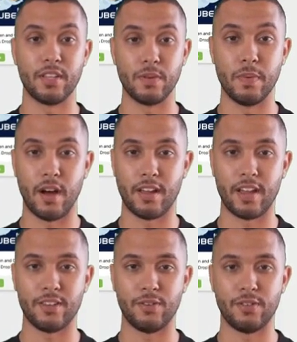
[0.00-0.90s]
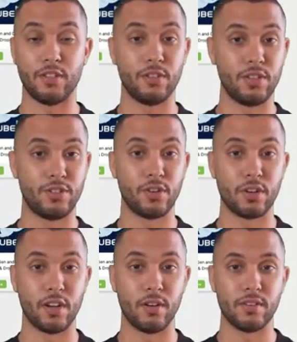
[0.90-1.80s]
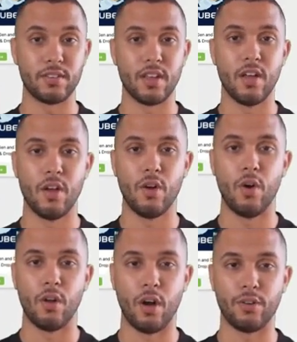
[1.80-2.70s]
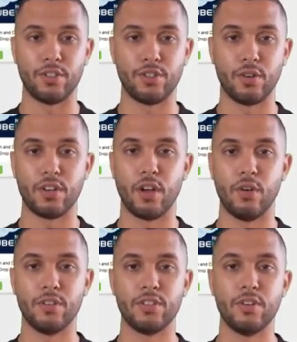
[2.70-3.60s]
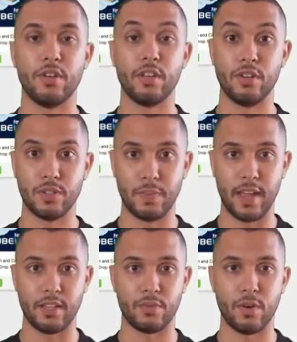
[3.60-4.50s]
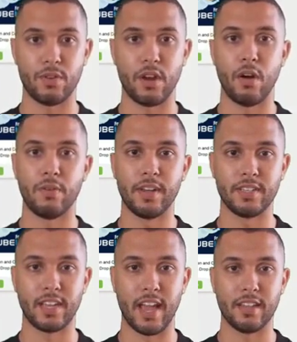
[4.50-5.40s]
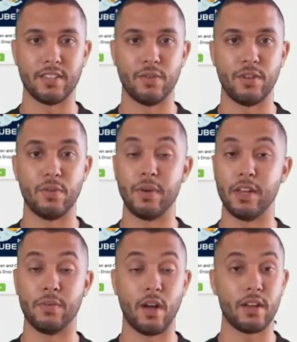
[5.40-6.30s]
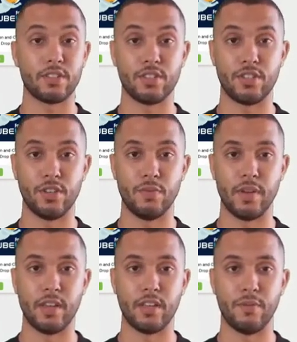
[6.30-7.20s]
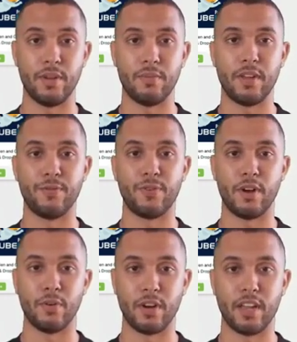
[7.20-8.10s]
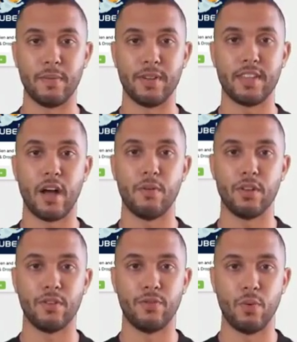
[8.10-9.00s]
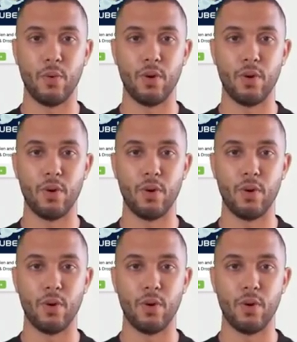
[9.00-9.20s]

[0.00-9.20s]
into block editors using shortcodes. Along with shortcodes, you can use page builder elements and WP blocks. CubeWP framework can be downloaded from